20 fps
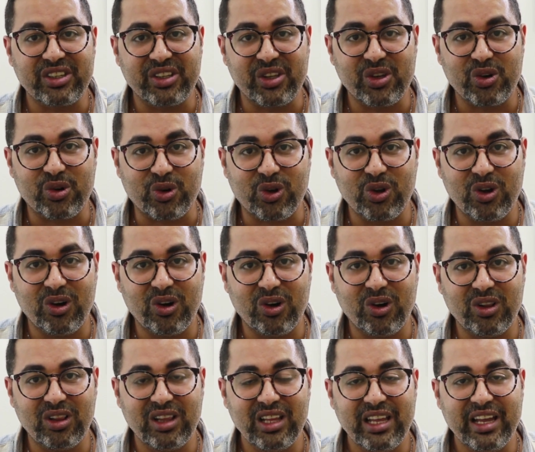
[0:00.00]
your
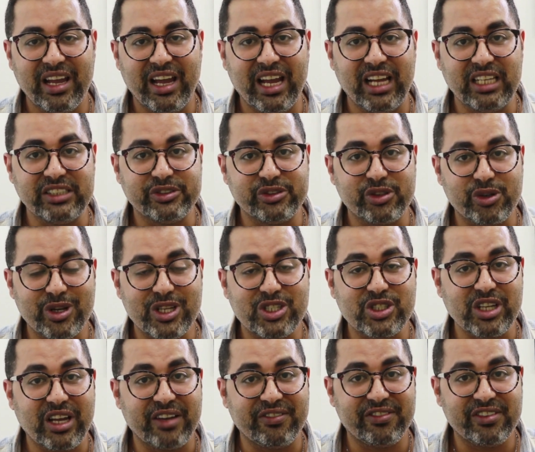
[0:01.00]
goal and to
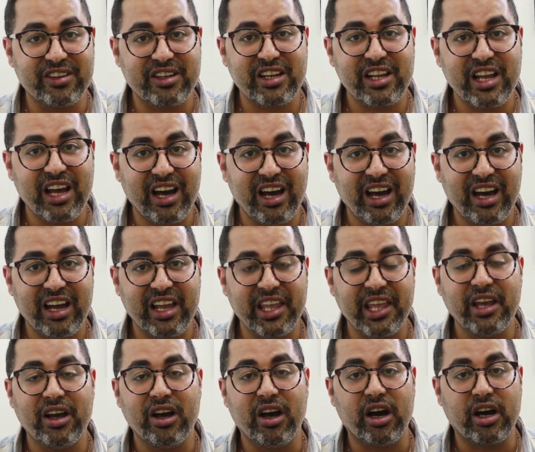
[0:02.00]
reach a very
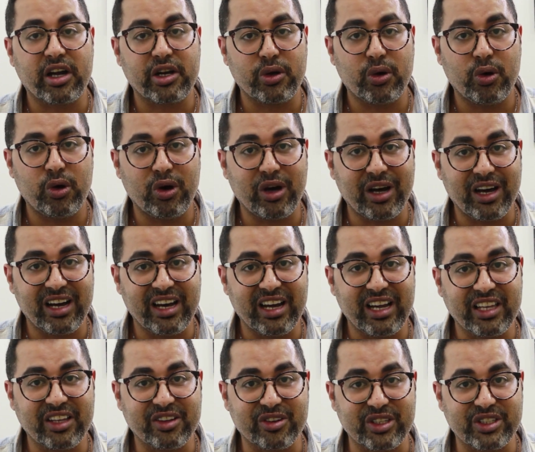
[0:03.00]
high
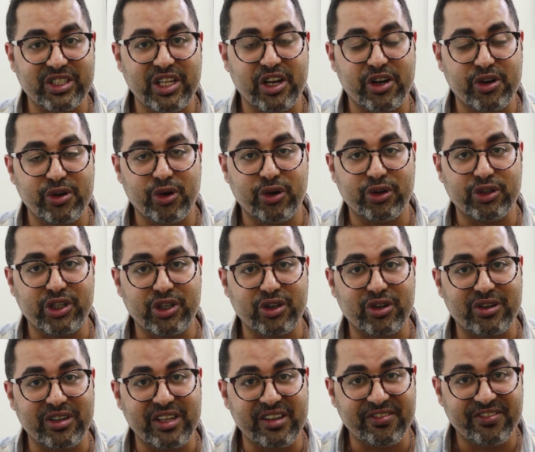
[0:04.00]
ROI return on
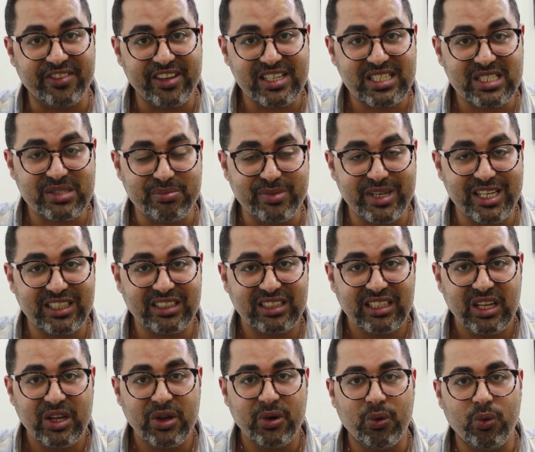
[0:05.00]
your
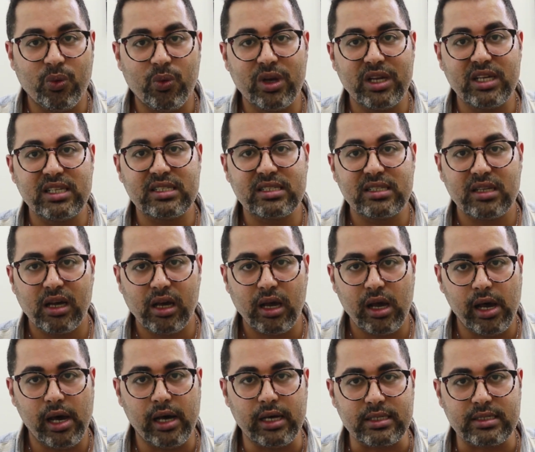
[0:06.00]
investment
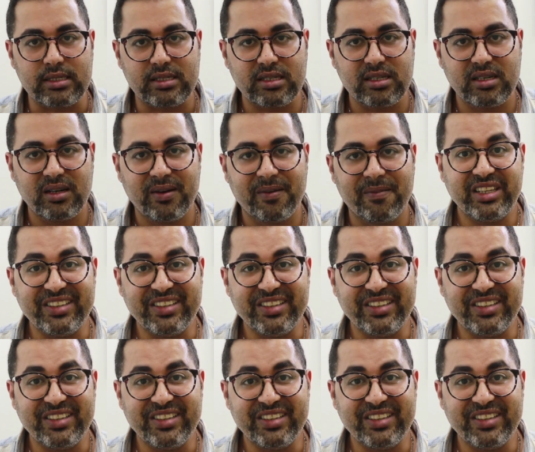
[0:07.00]
with us.